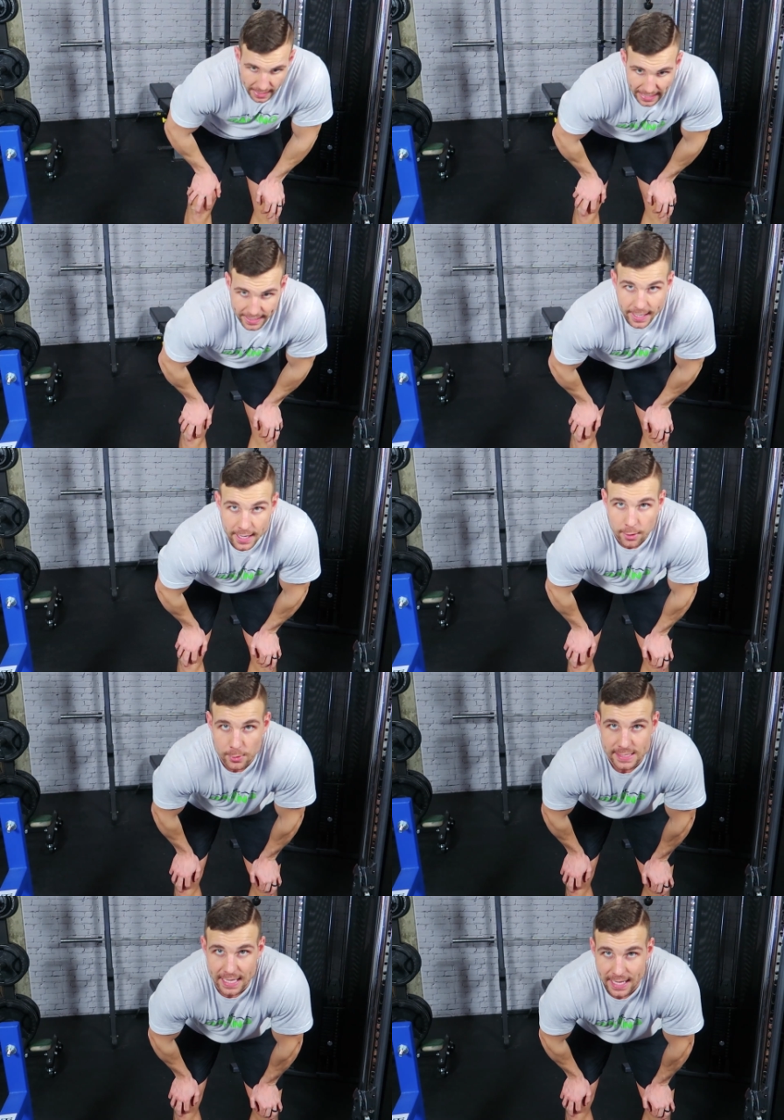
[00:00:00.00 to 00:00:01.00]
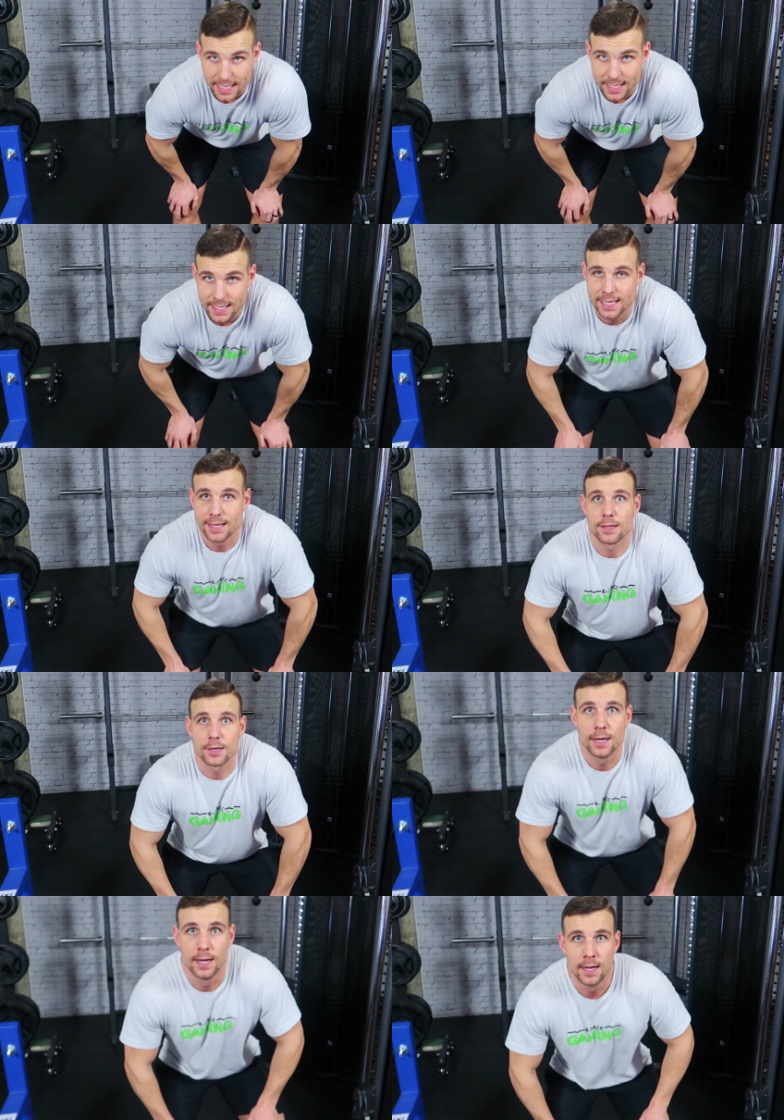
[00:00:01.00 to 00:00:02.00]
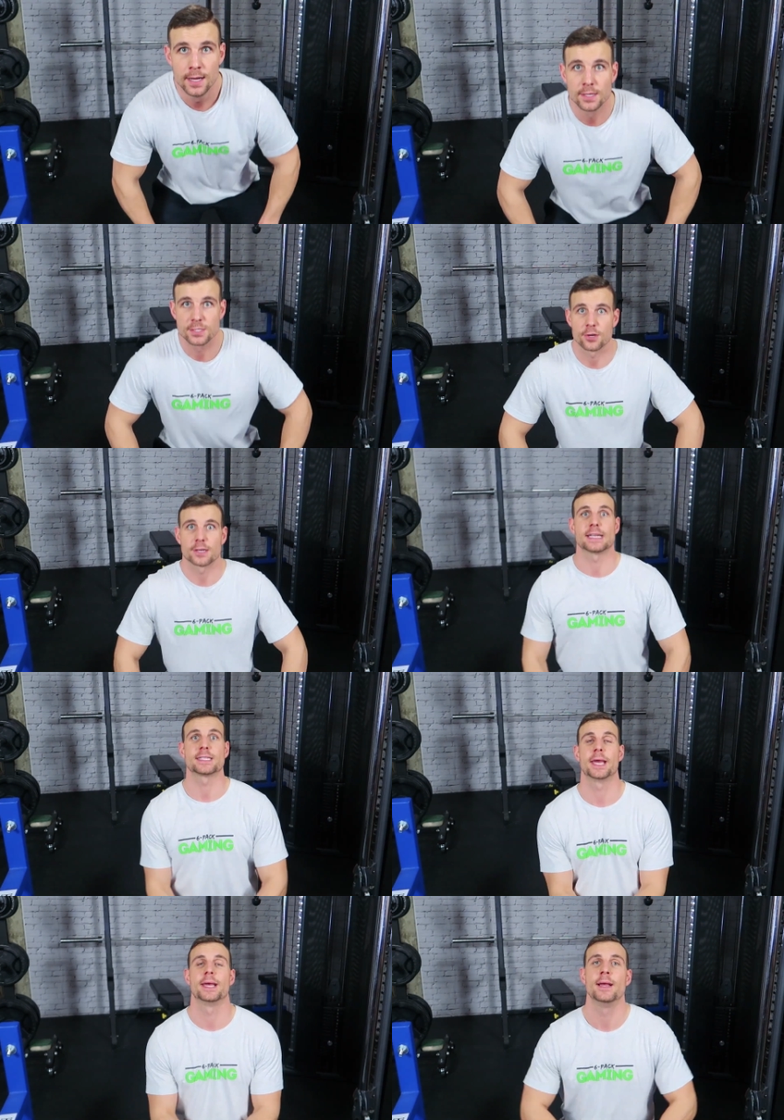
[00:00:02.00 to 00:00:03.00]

That was a killer circuit.